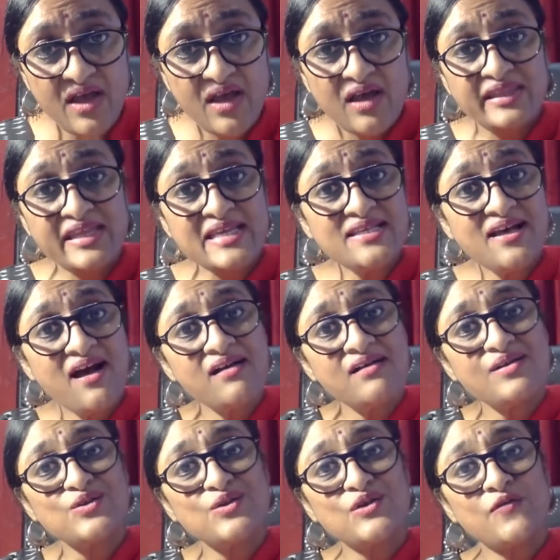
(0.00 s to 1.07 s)
These are
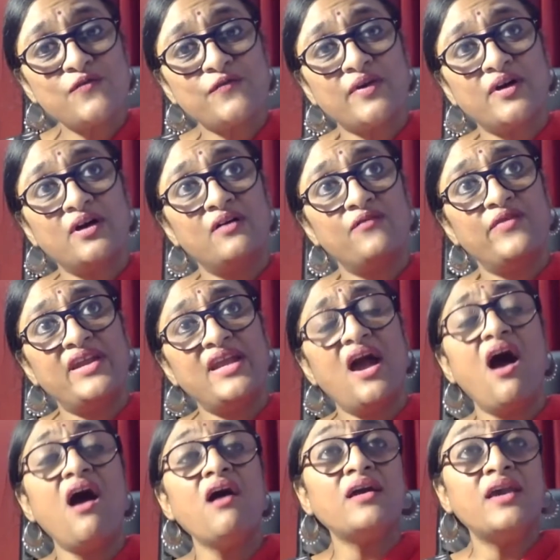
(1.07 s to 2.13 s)
sort of very
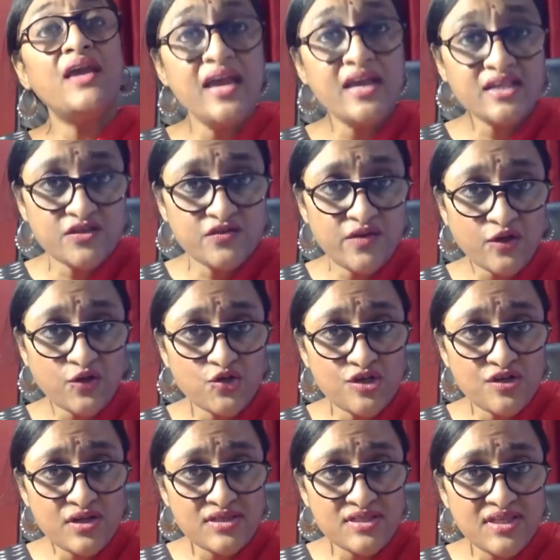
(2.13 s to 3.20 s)
archaic
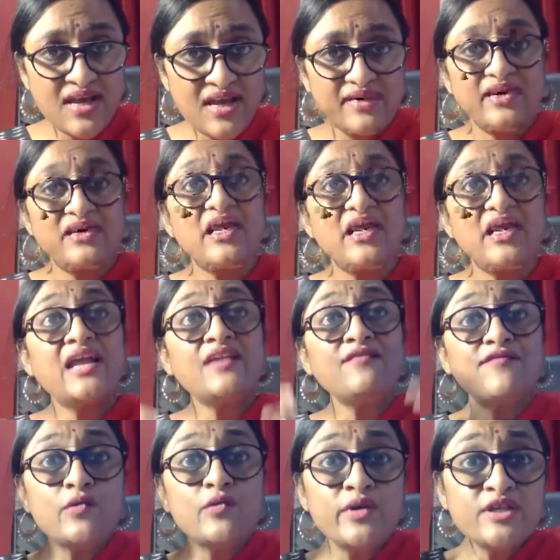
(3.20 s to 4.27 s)
structures that are
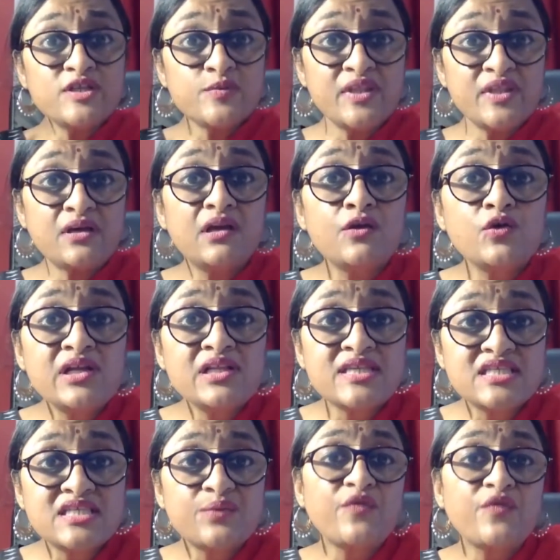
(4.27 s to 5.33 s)
influenced with the colonial
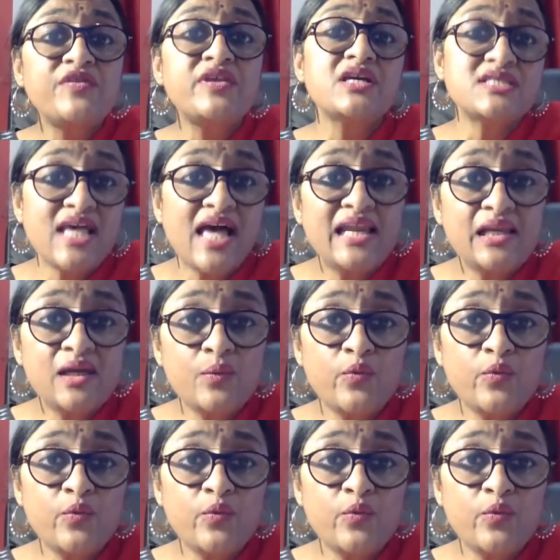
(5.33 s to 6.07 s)
system of the asylum,